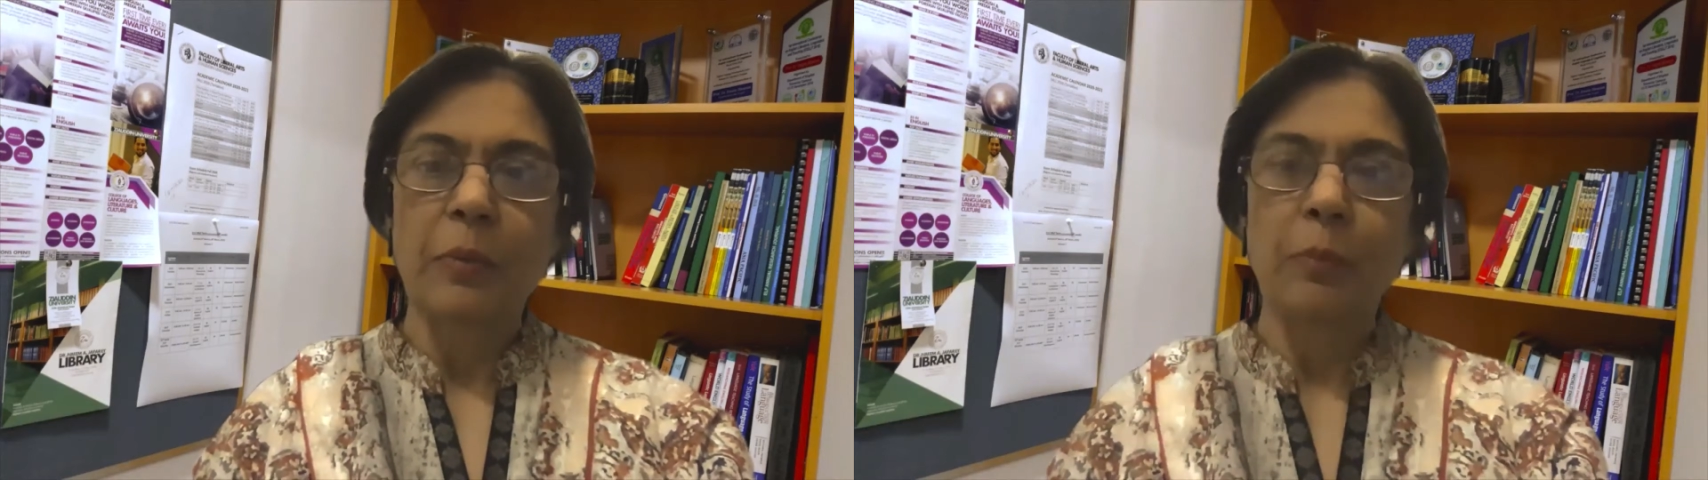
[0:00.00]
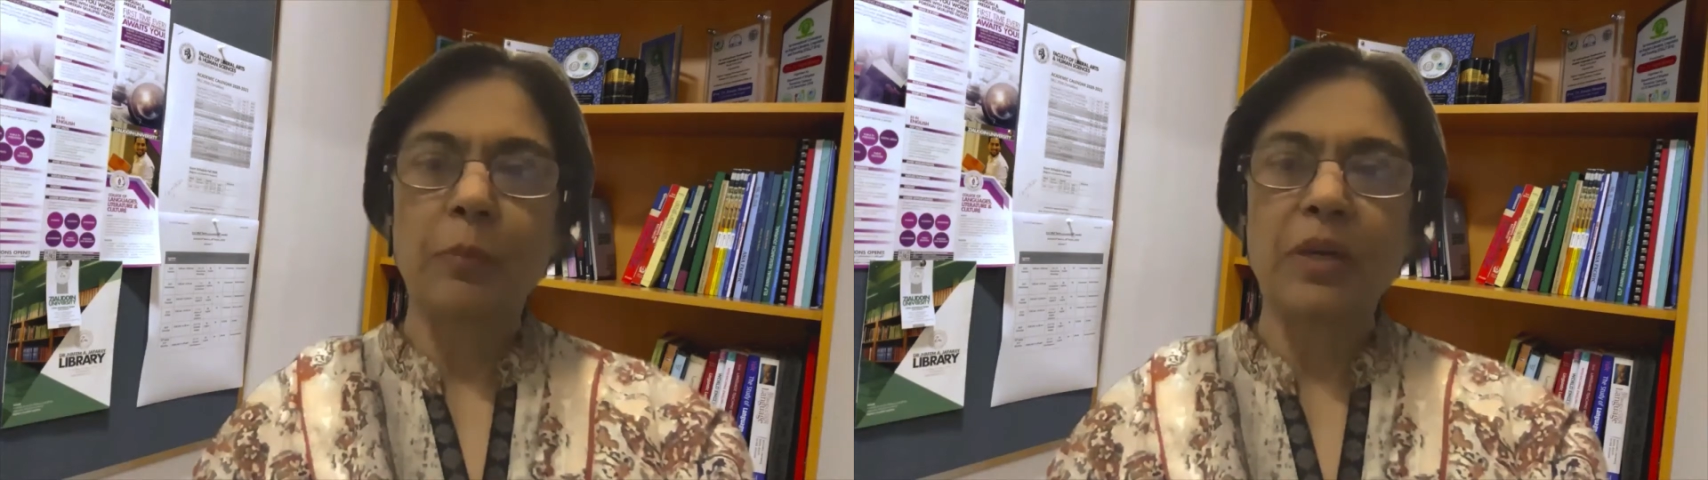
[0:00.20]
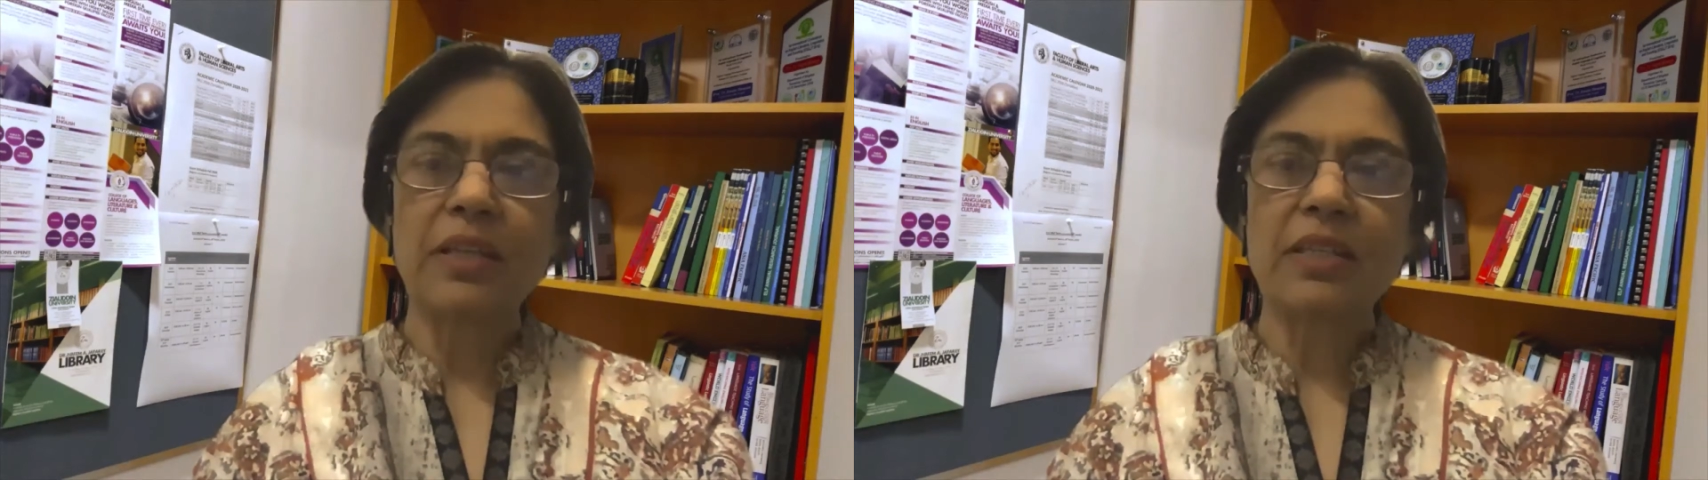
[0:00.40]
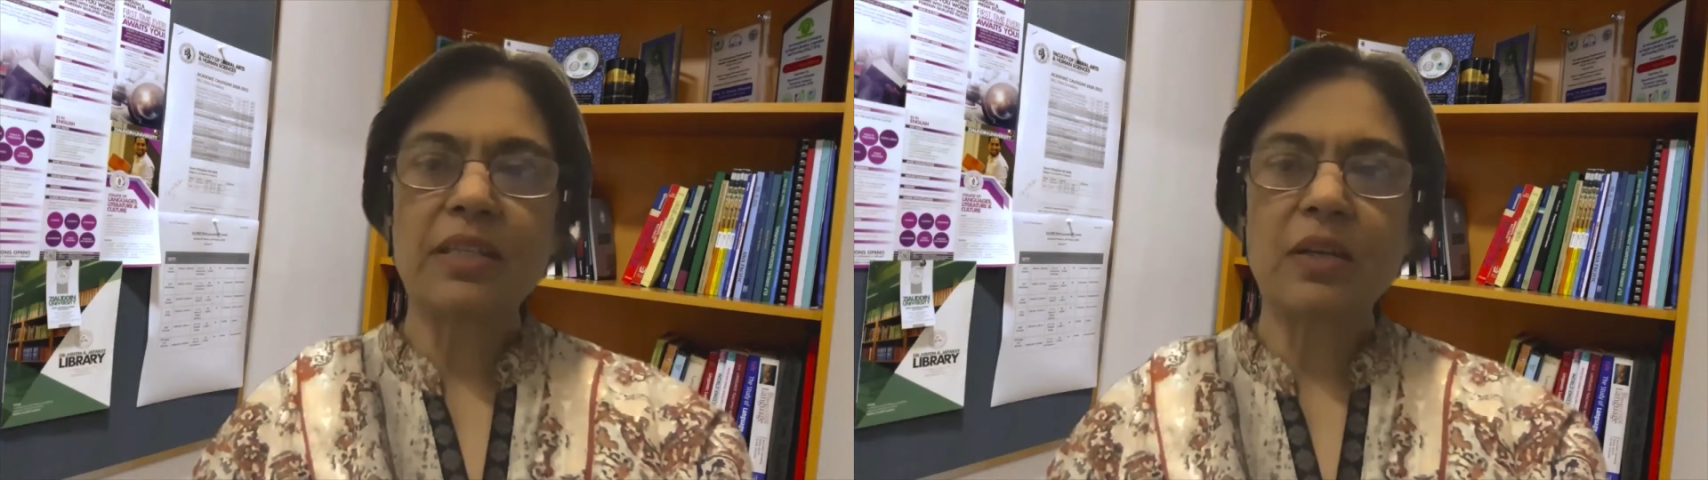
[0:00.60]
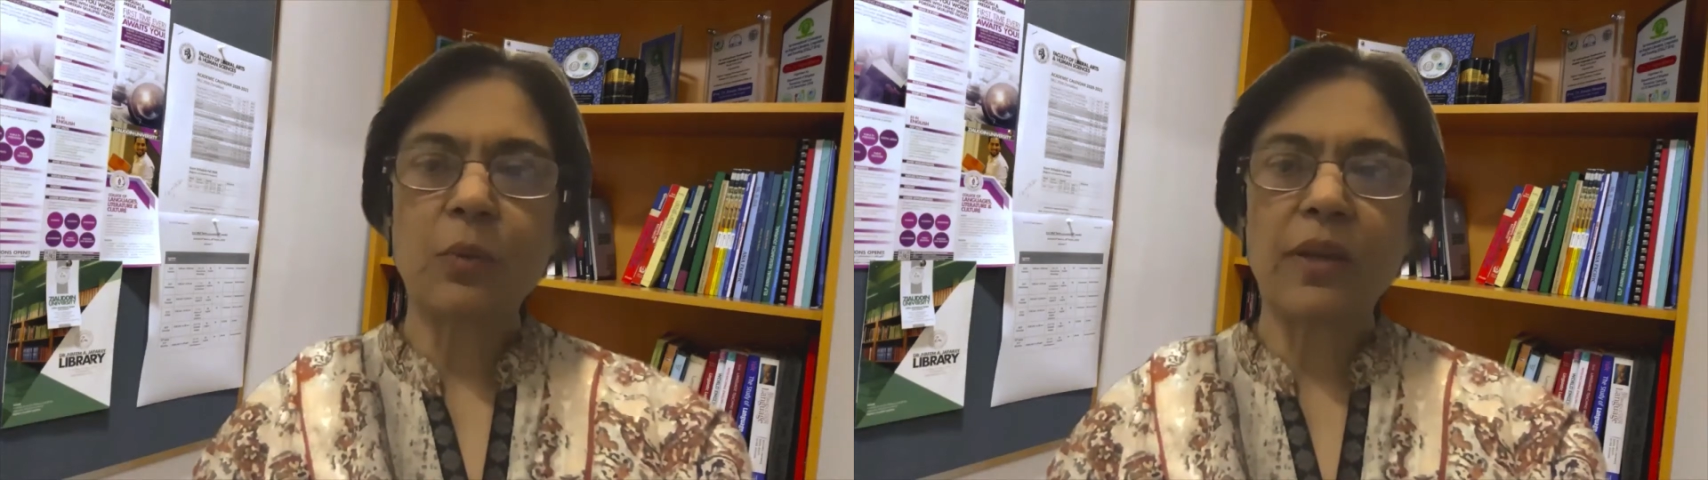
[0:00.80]
But
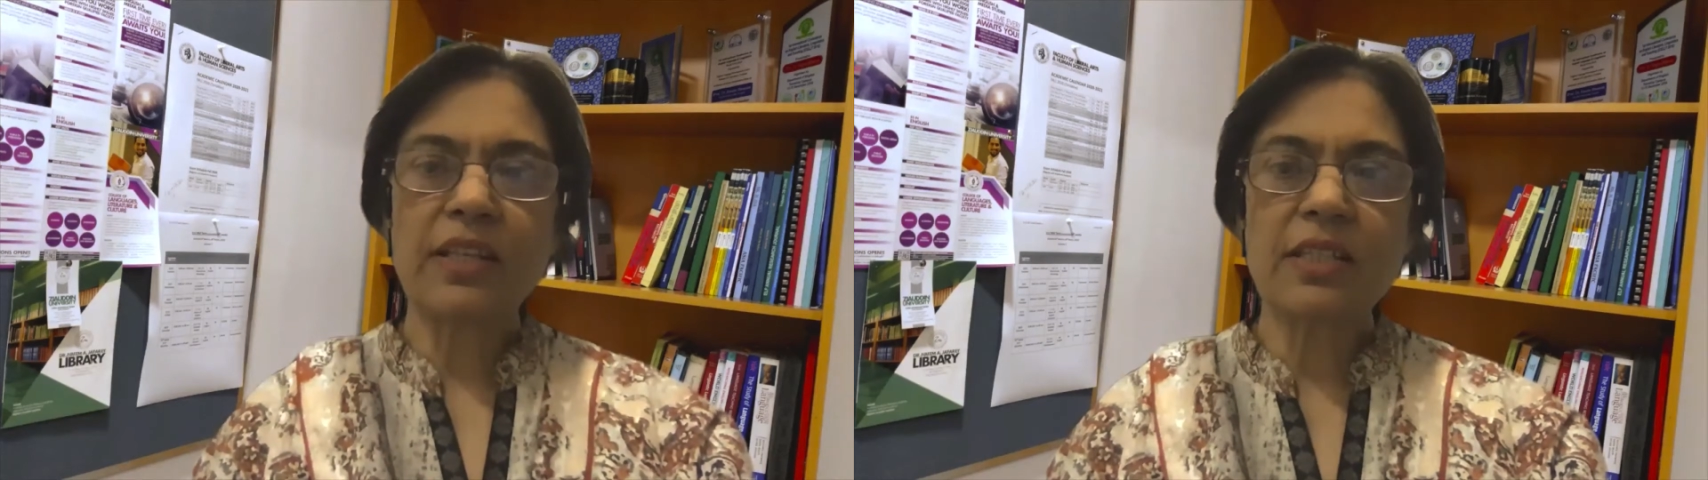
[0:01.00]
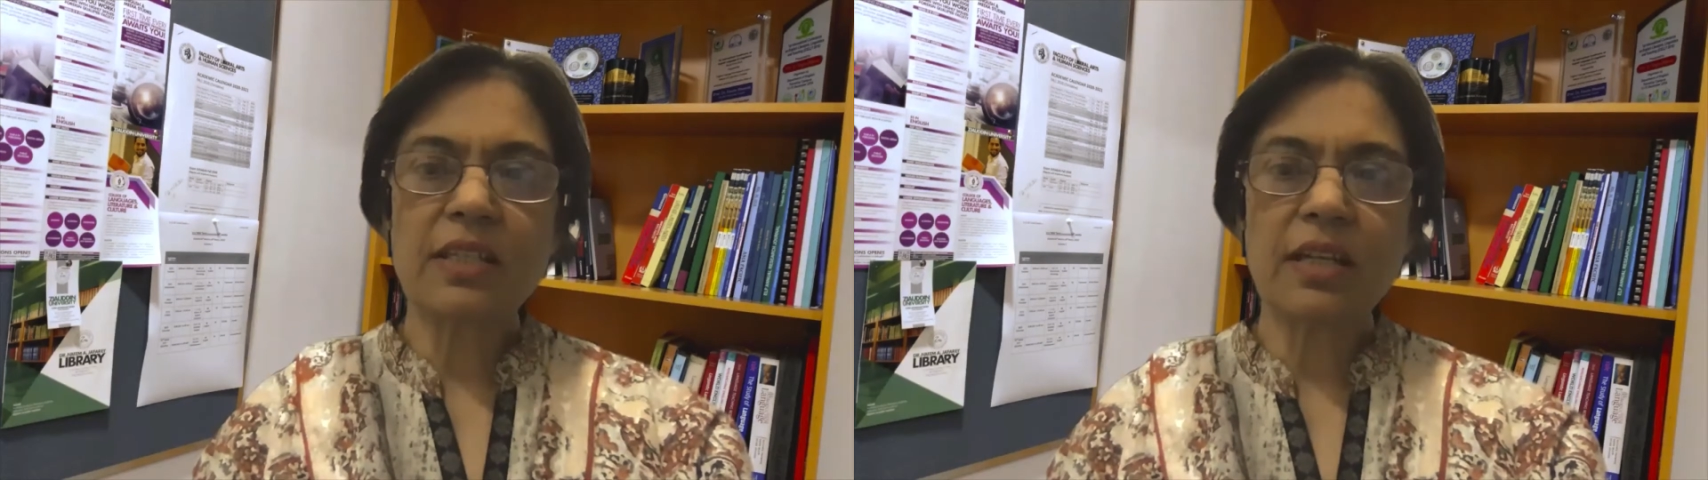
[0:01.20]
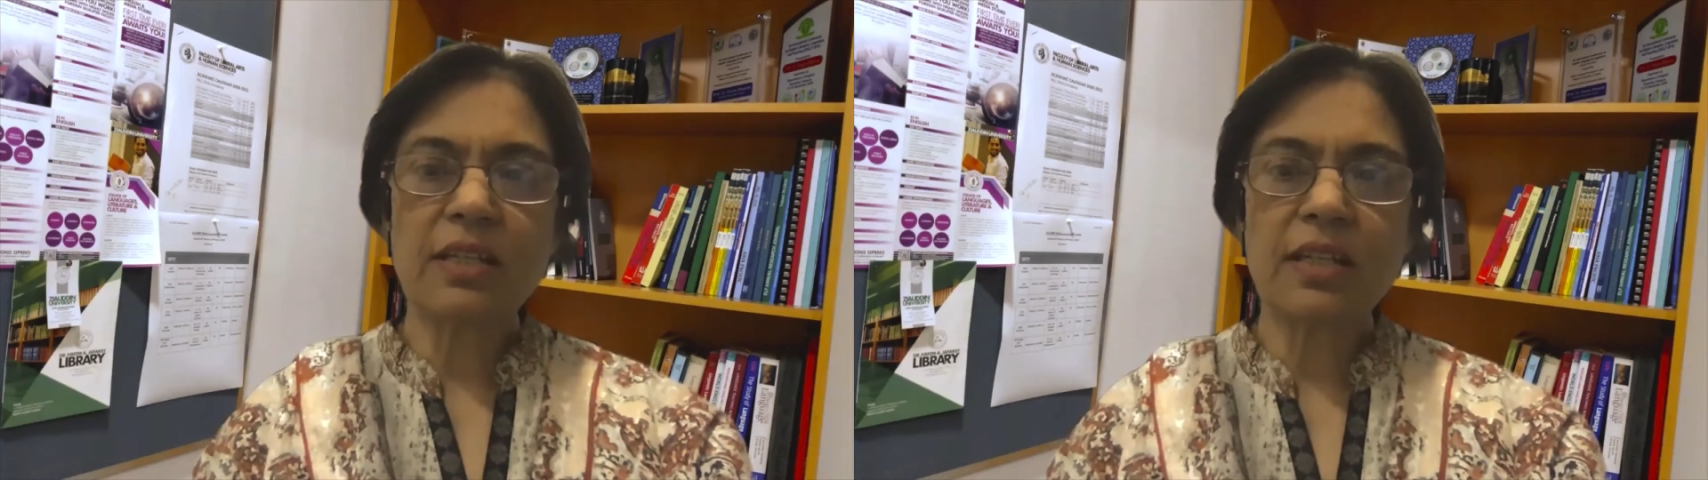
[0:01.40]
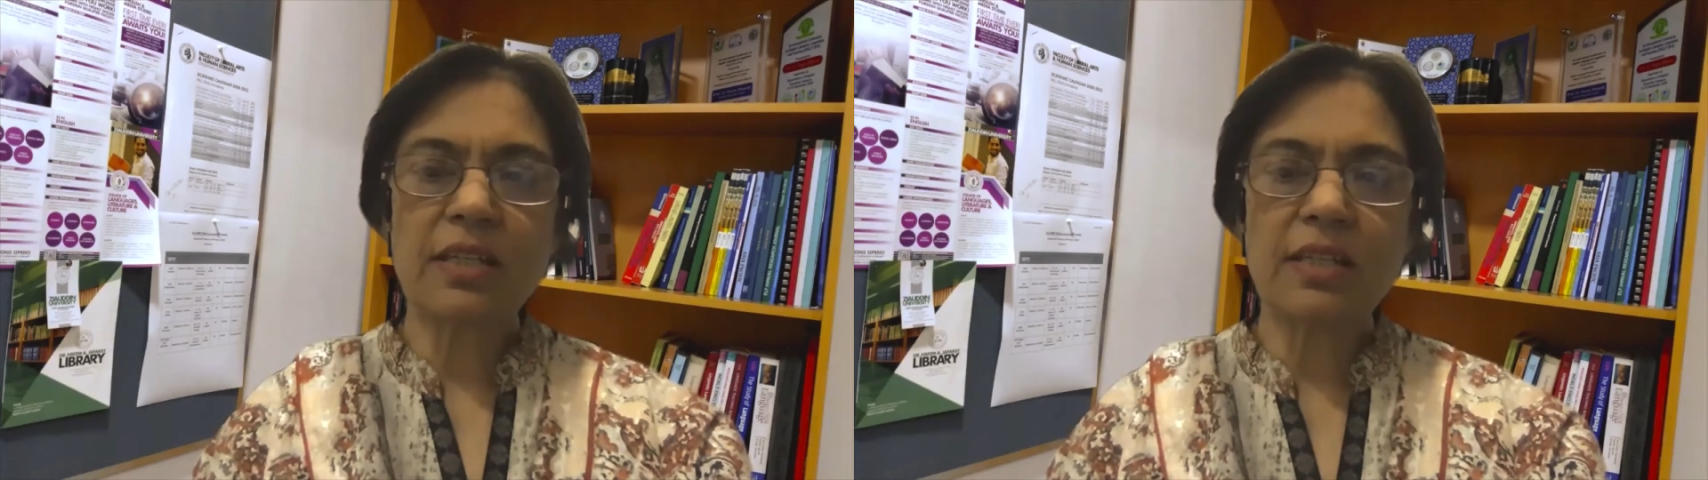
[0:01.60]
when I started